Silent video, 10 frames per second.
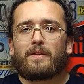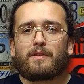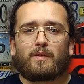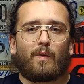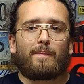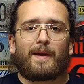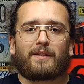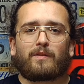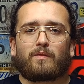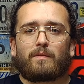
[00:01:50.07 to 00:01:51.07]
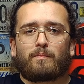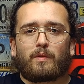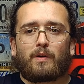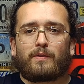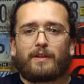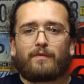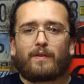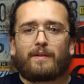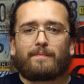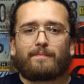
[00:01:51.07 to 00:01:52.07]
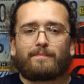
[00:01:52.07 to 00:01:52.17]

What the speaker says: So what makes a Grip Royal different?